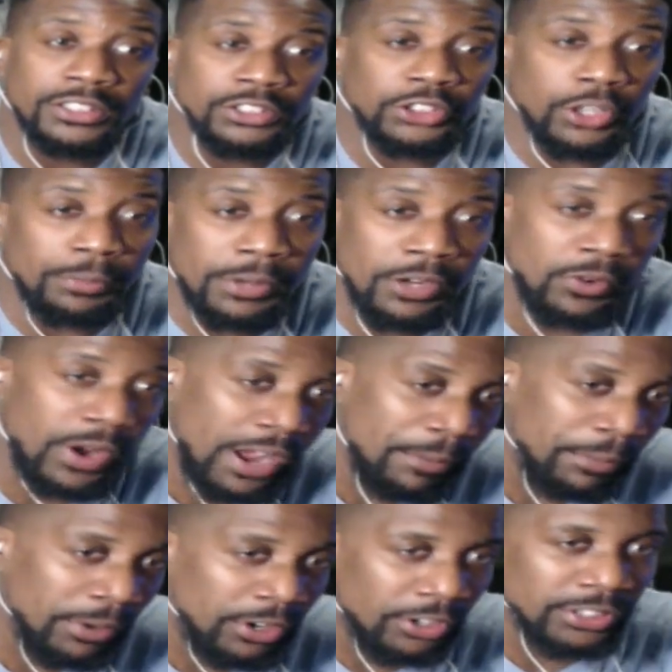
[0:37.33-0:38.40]
German
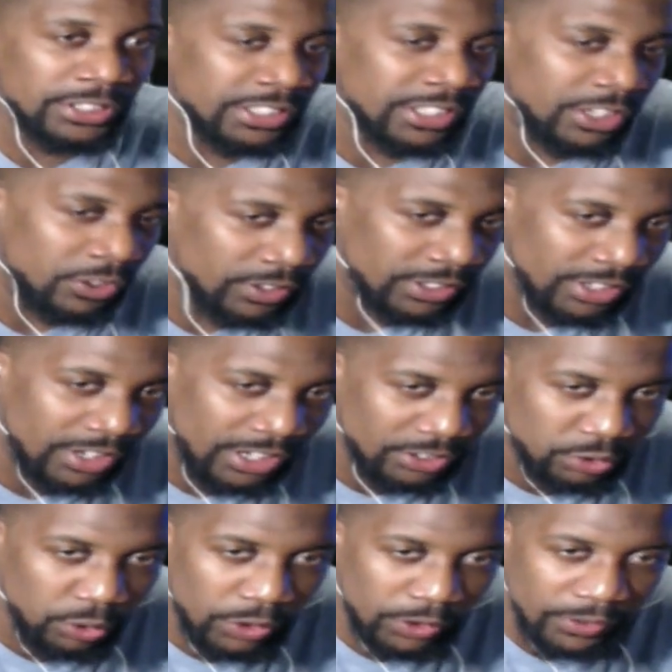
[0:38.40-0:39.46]
rap, holy, they're go they're on
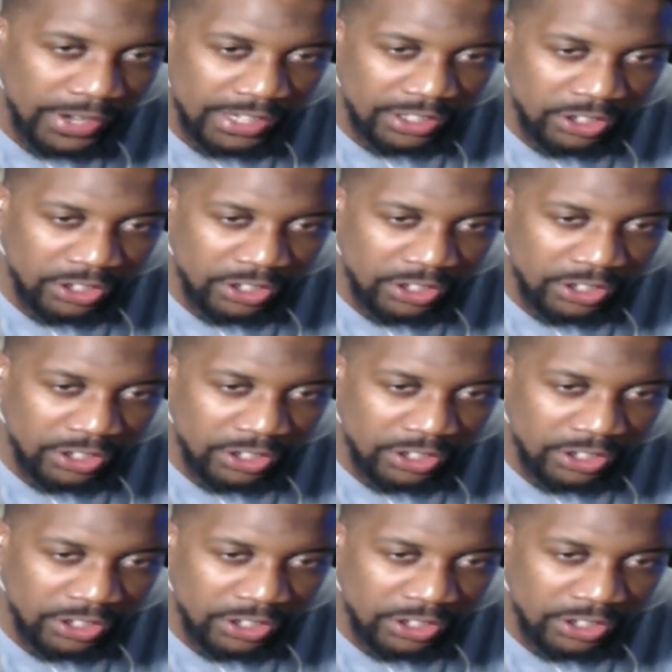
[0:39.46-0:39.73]
tour right